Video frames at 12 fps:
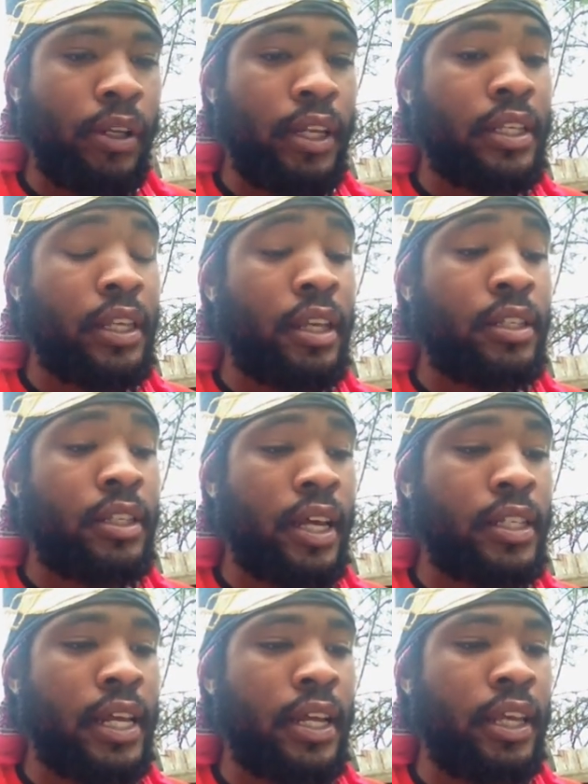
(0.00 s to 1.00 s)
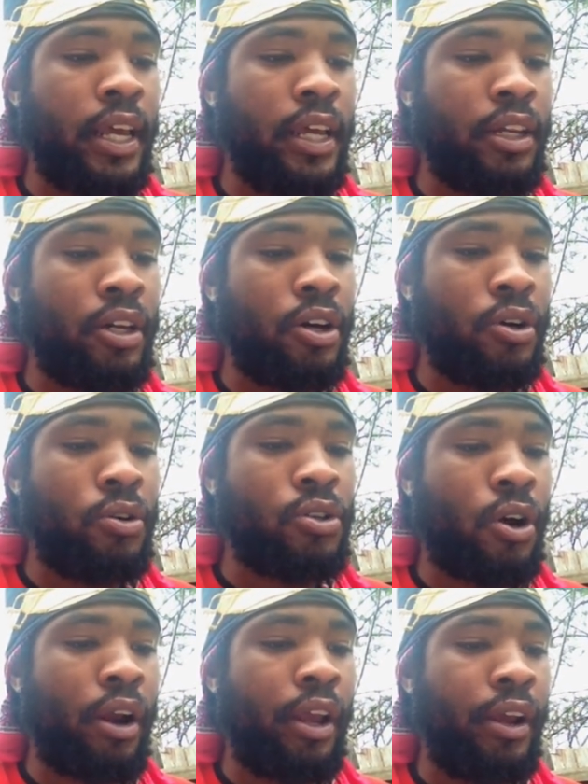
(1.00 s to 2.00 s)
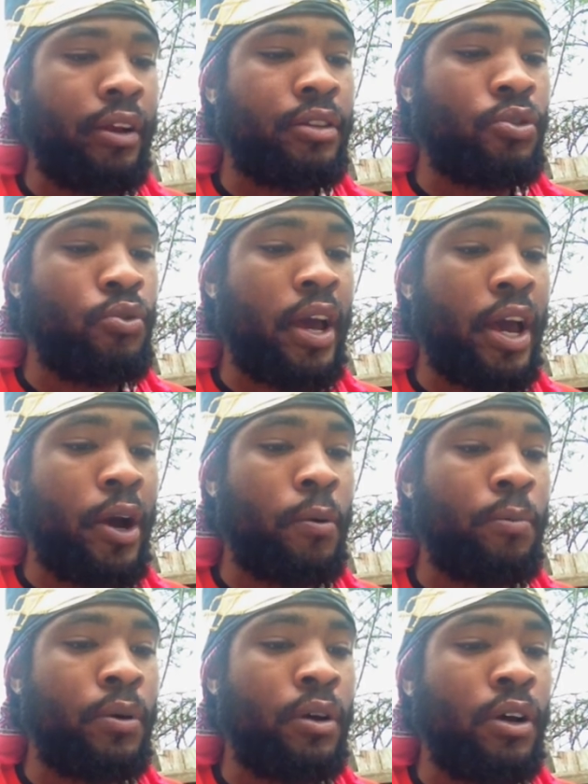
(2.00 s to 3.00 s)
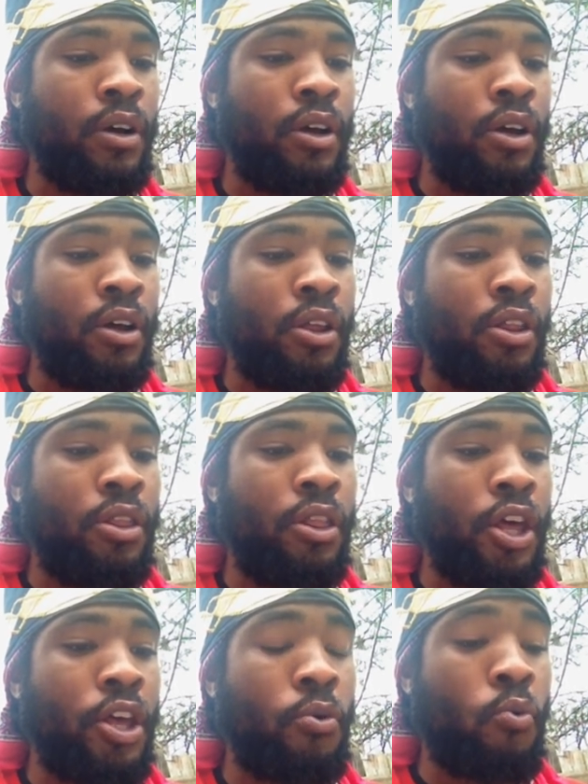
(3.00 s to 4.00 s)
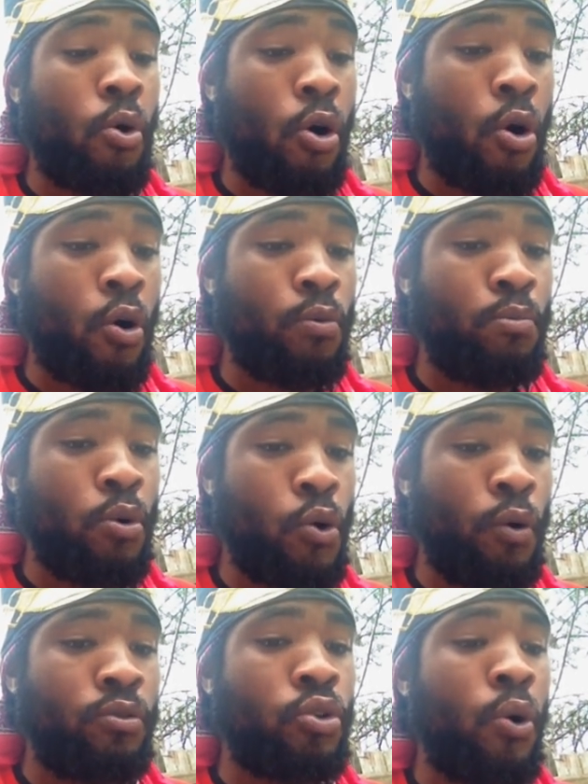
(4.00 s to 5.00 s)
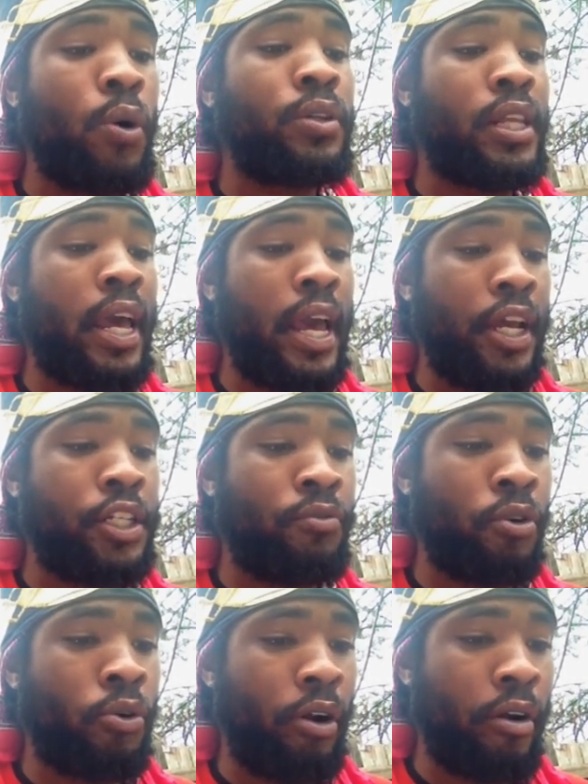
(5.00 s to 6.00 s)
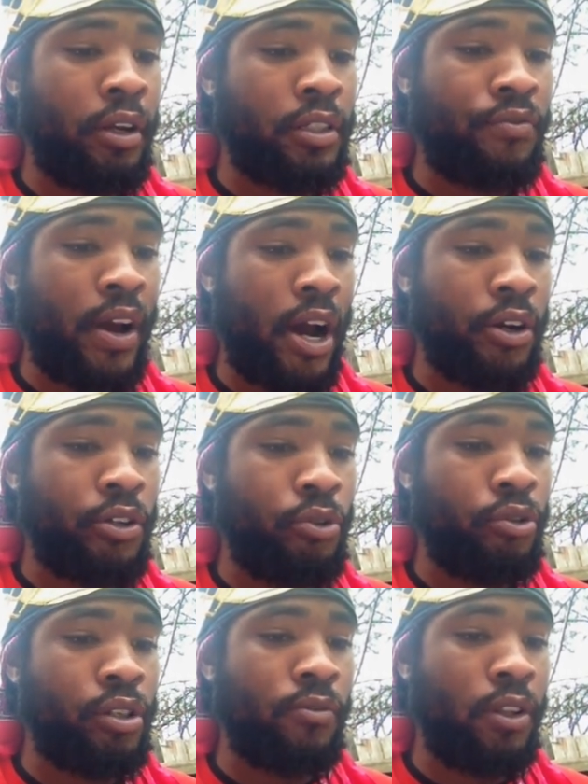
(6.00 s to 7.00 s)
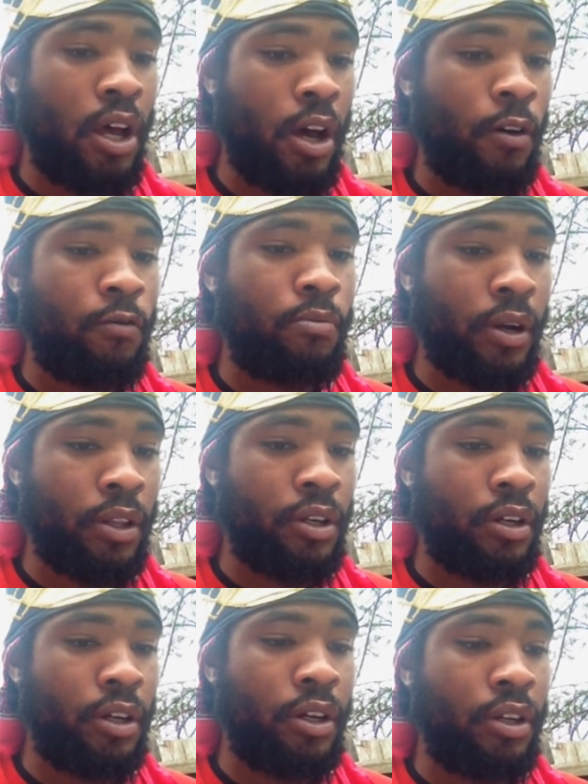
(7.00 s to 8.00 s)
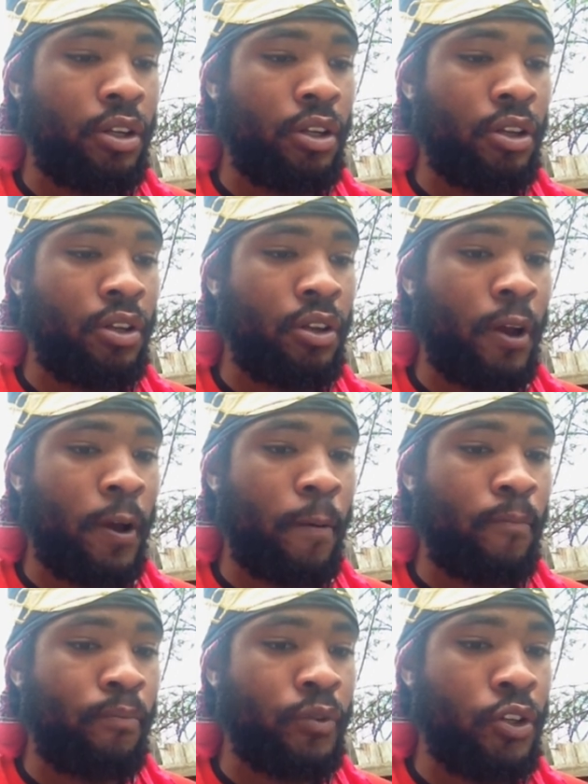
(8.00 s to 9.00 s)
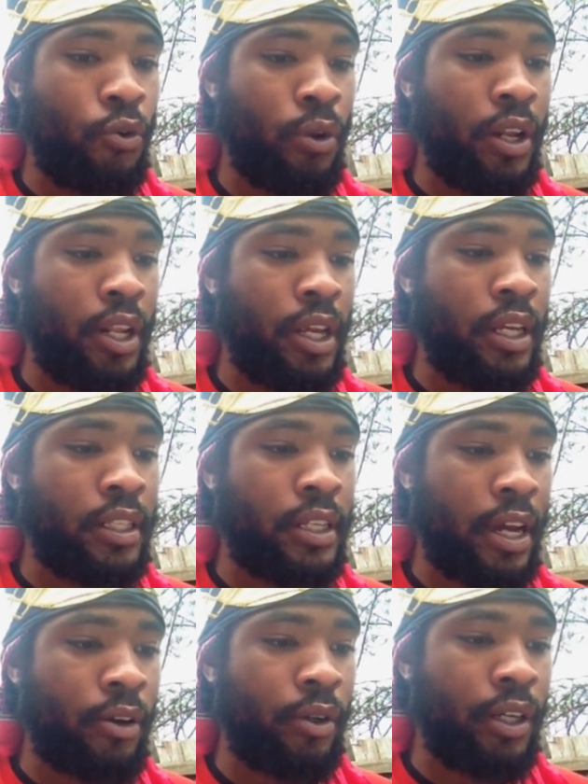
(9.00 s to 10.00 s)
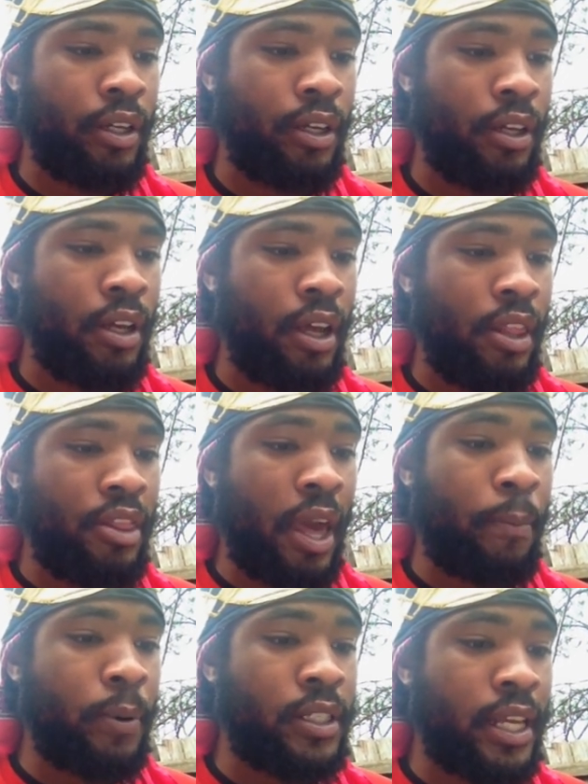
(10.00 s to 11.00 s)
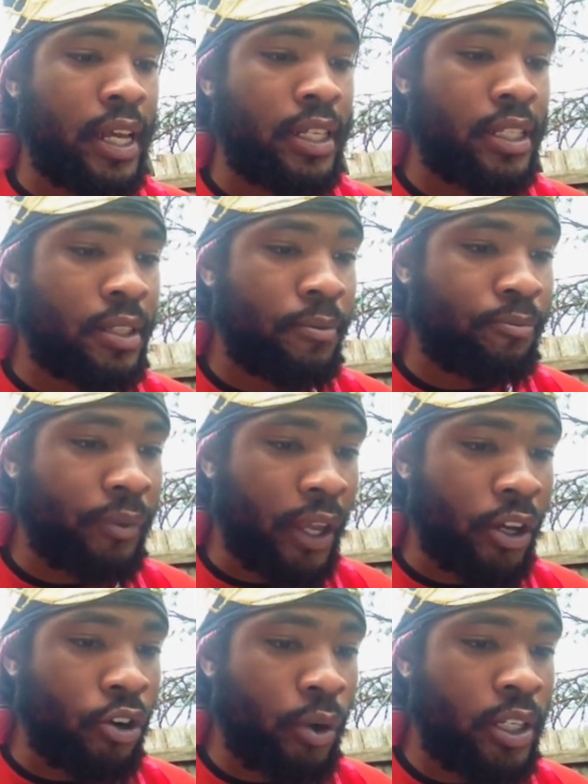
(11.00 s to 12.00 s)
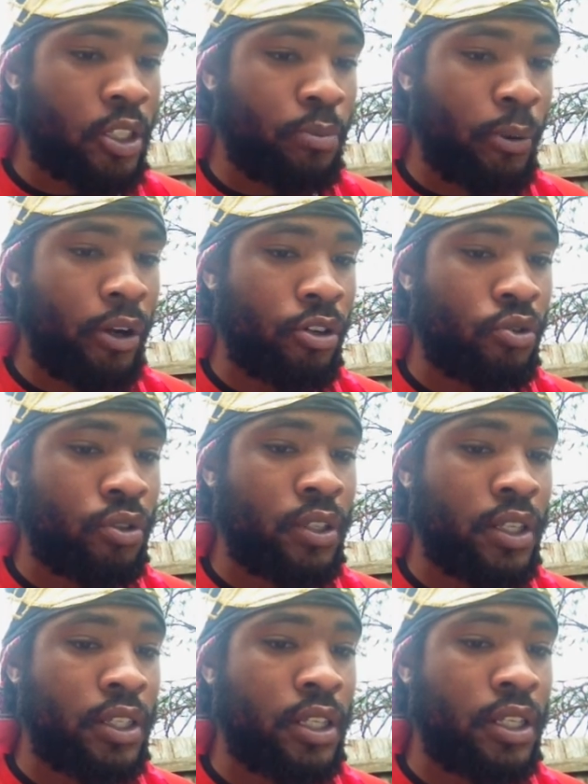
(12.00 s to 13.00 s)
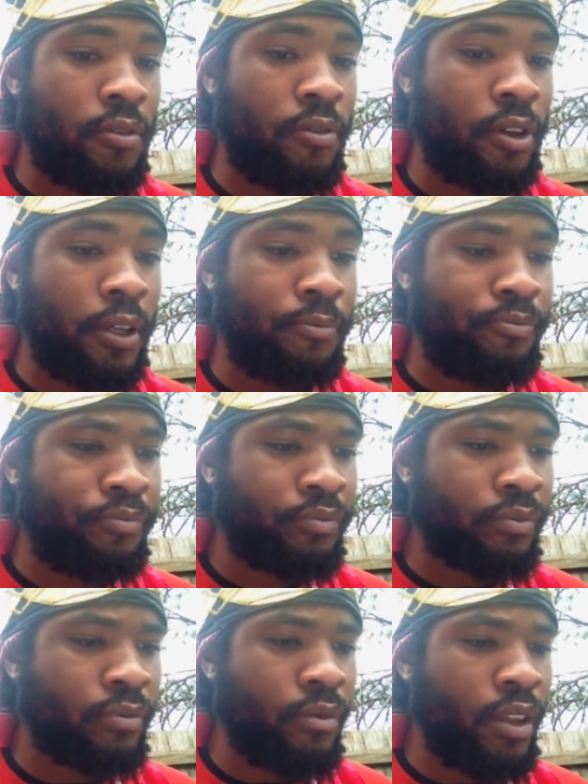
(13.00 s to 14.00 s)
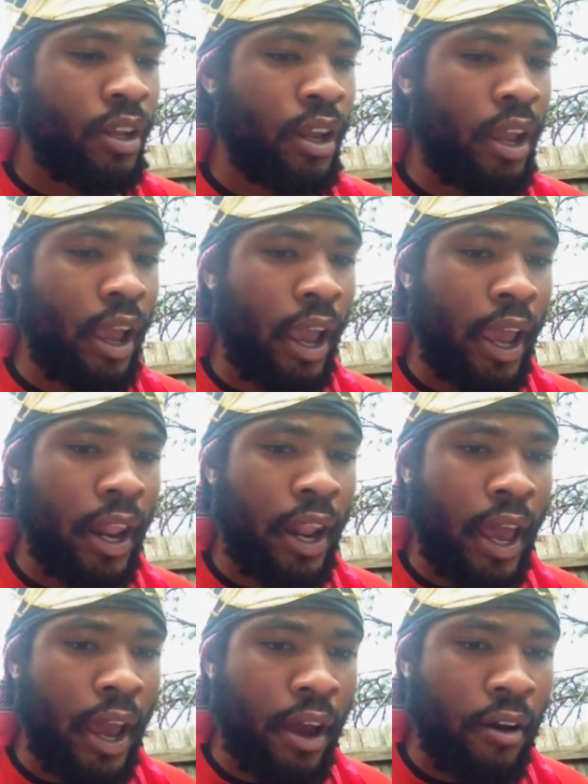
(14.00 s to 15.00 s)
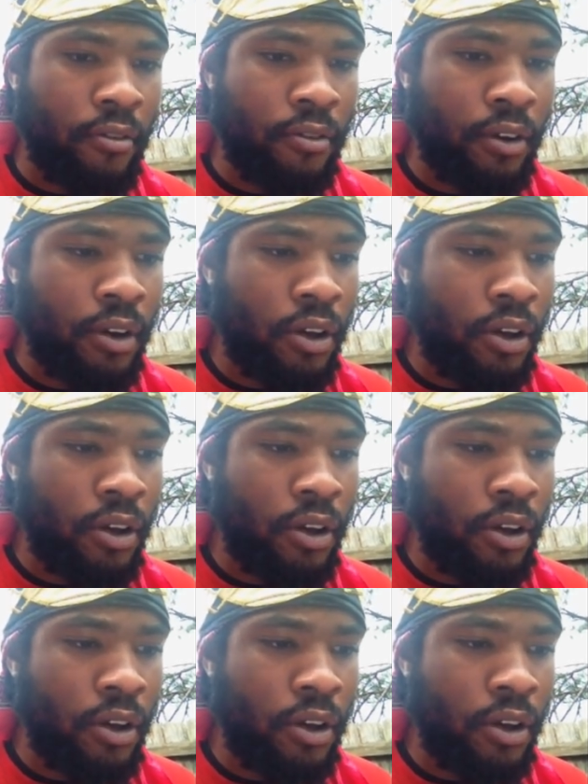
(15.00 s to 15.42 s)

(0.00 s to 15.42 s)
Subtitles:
it says that the Indigos are here to help the world move towards the age of Aquarius values of love, brotherhood, unity, integrity. They possess increased spiritual sensitivity, and have